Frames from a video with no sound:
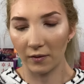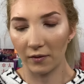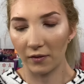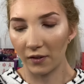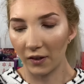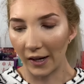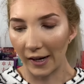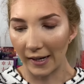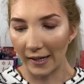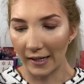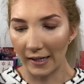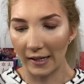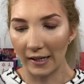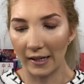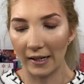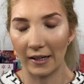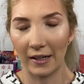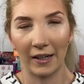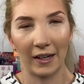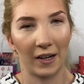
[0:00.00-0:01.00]

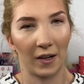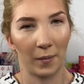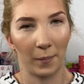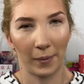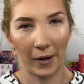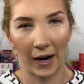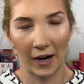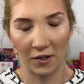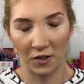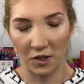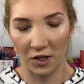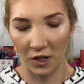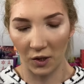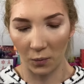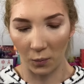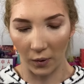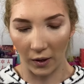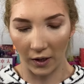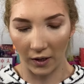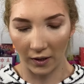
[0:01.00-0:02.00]
flaky and patchy and
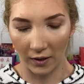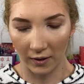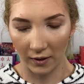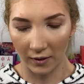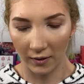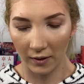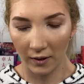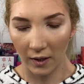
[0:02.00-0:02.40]
weird,